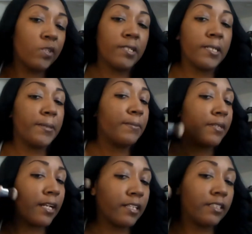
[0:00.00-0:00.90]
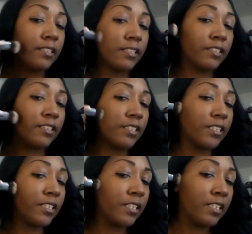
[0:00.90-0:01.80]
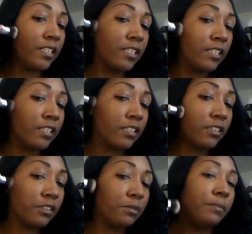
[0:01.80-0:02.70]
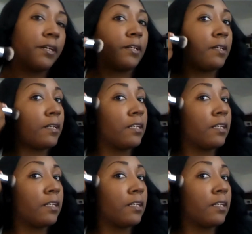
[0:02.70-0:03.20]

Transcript: See, that looks a little better.